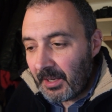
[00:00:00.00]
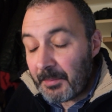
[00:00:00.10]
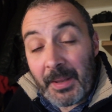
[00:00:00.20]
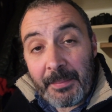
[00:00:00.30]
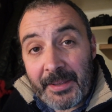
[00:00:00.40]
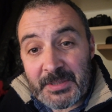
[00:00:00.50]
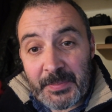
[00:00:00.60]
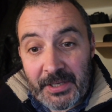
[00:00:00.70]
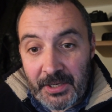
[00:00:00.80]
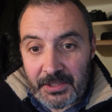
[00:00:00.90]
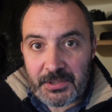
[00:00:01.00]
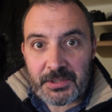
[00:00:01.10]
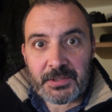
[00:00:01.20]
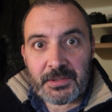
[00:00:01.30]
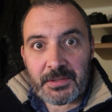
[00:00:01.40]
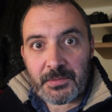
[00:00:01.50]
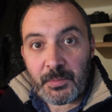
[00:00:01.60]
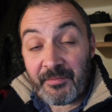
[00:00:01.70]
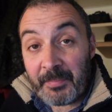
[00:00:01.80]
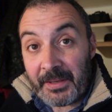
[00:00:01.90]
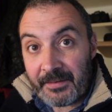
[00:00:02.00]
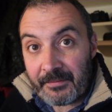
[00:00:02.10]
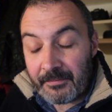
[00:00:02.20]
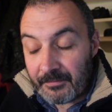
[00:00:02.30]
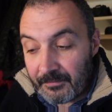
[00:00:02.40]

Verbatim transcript: and maybe it's because we've been